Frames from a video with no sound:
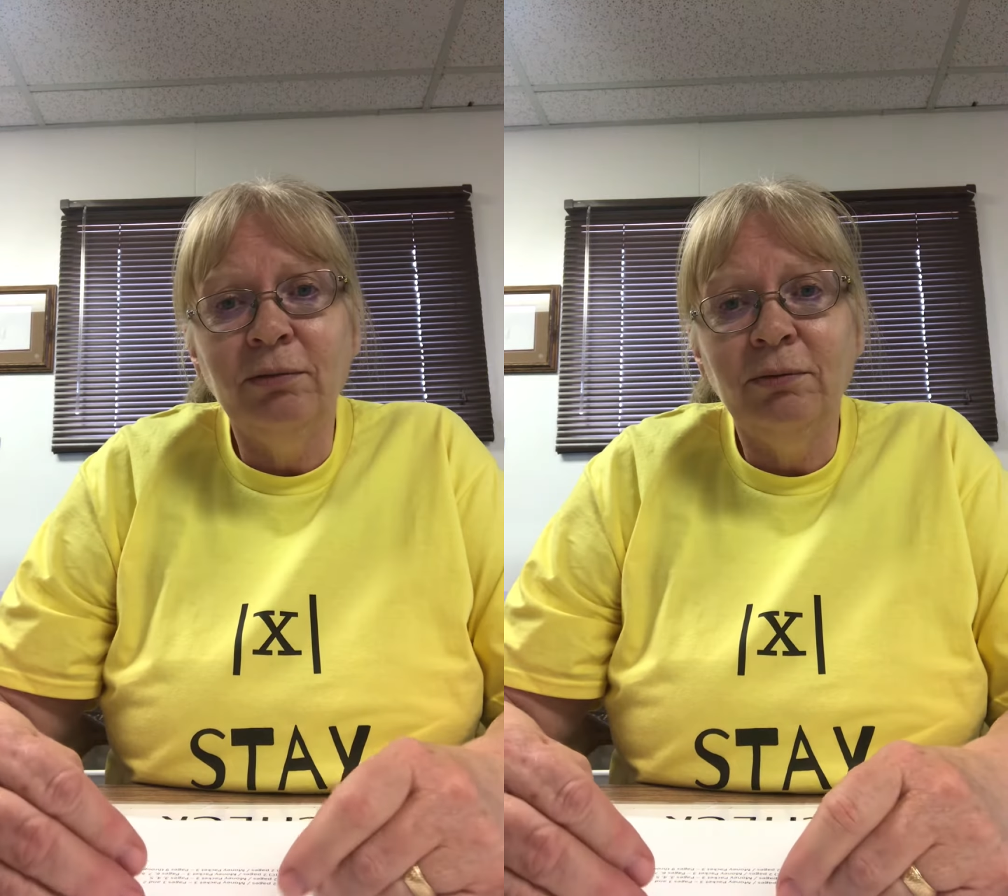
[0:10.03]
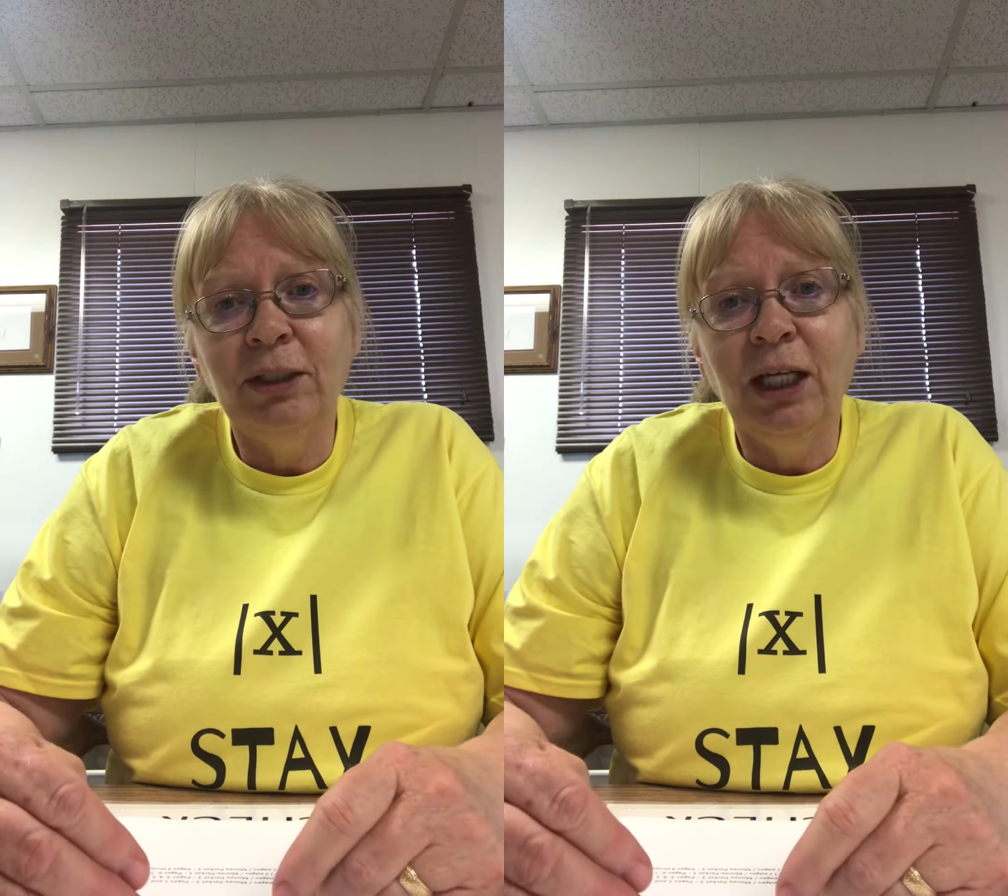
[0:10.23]

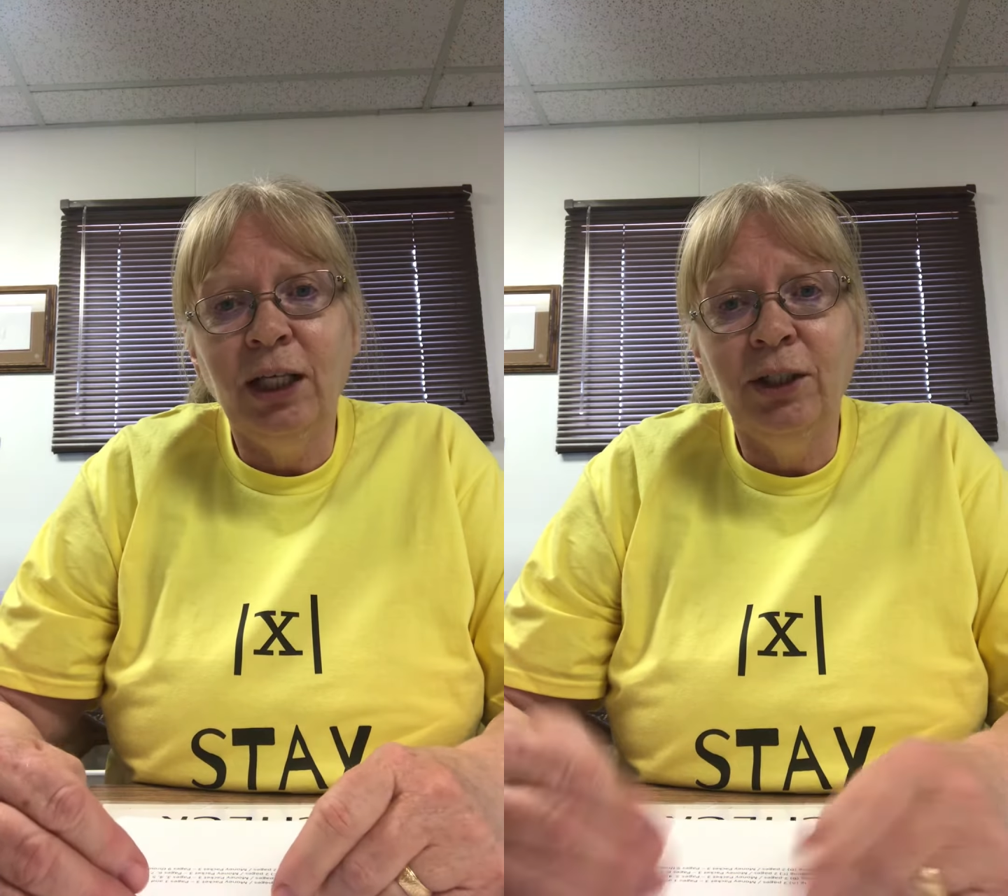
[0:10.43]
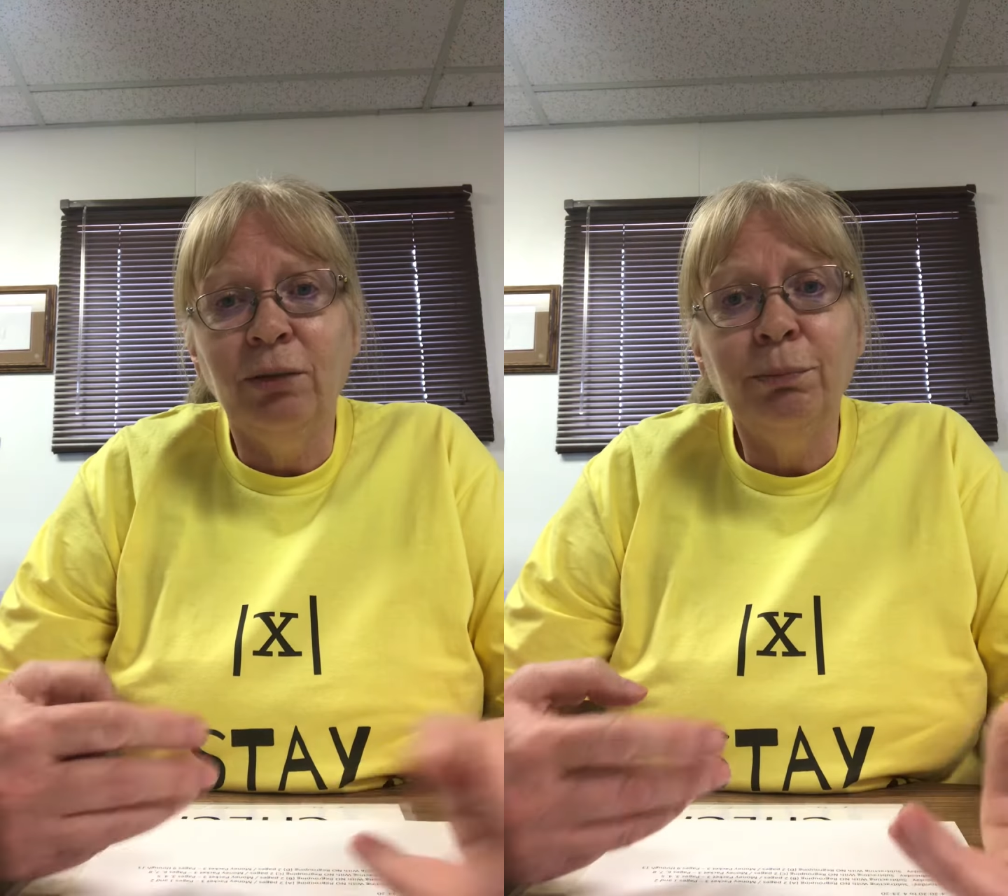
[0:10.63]

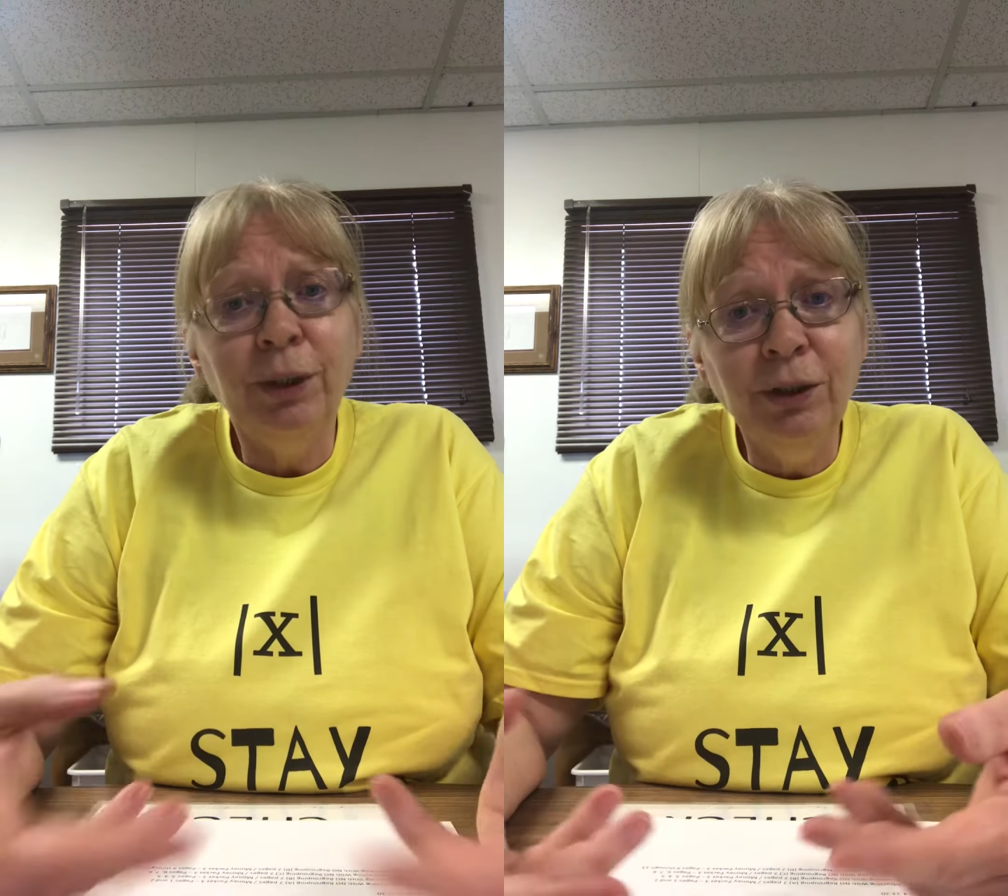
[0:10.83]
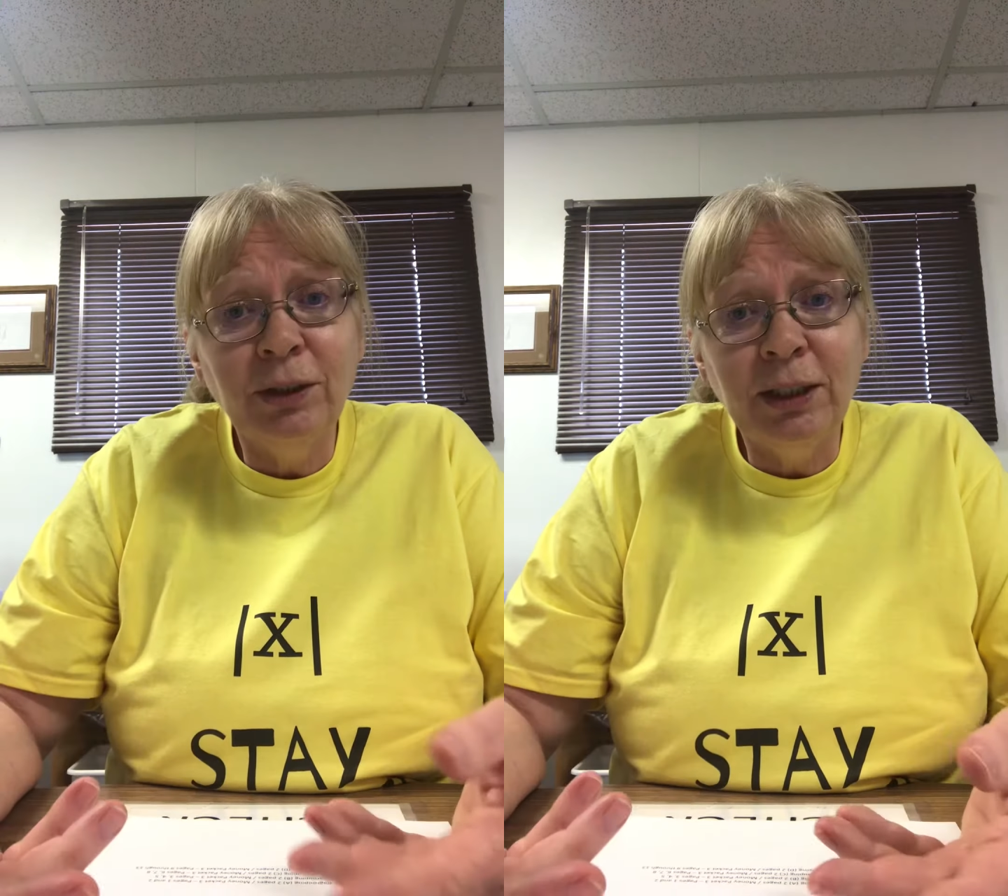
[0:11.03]
together in
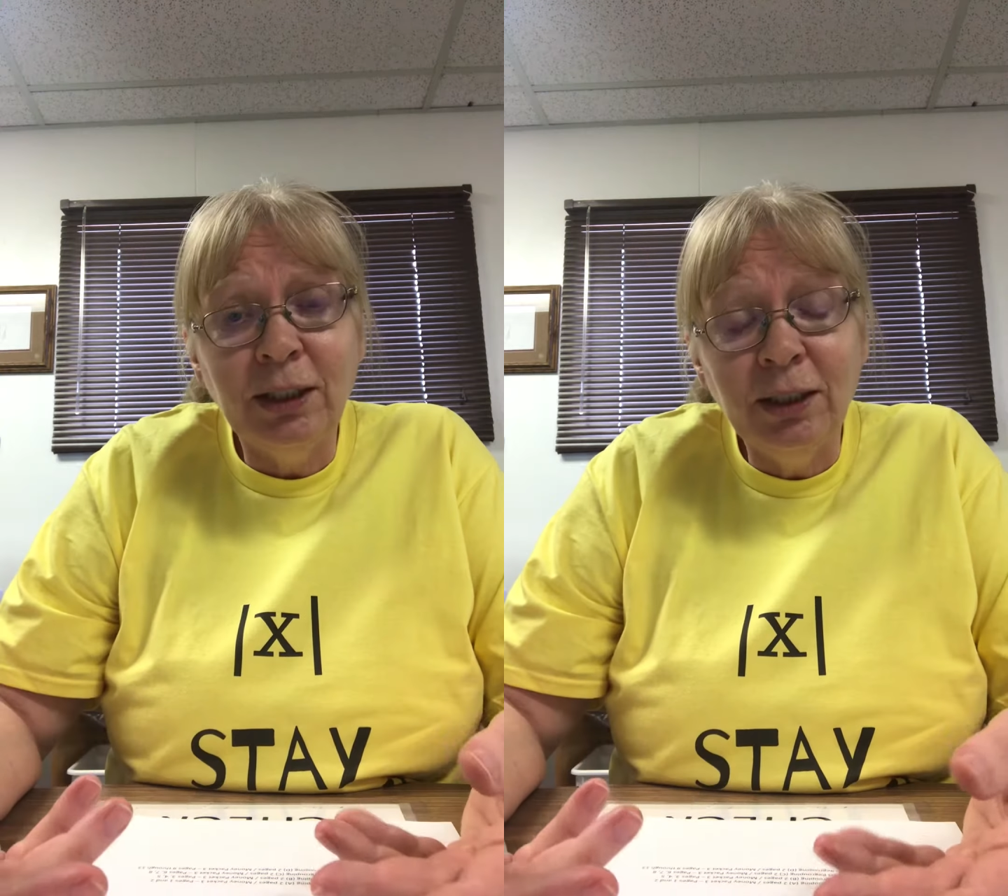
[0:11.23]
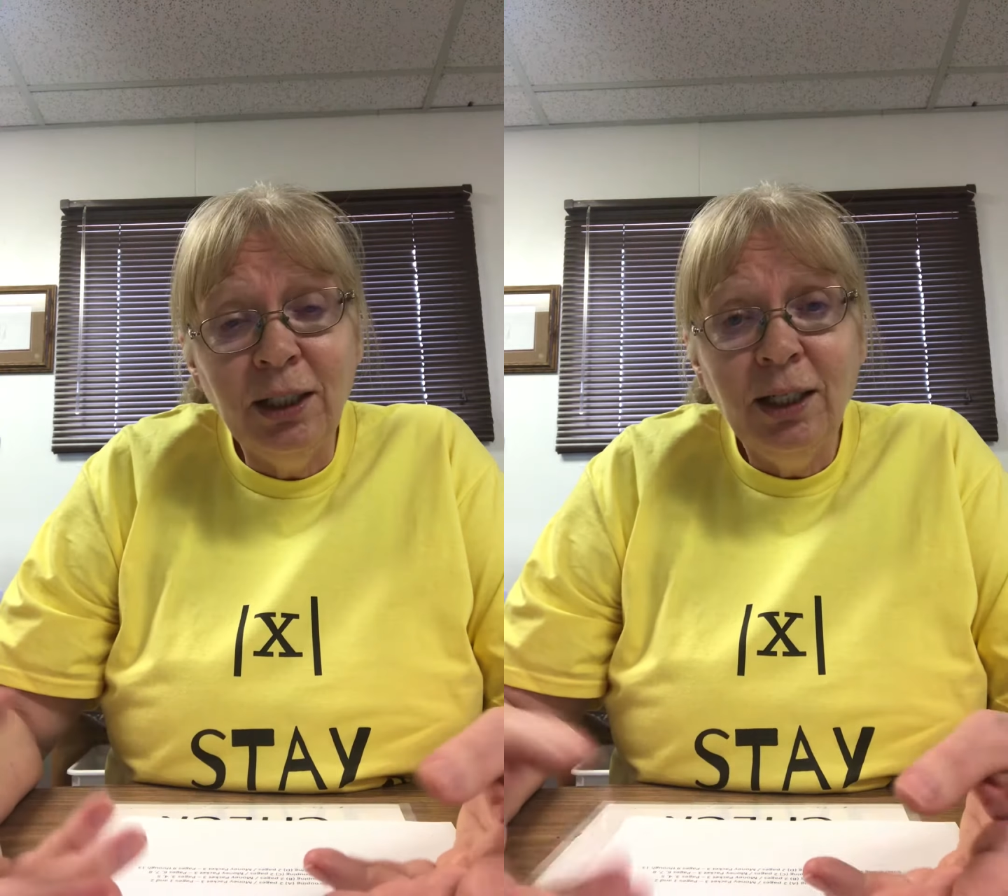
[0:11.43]
person,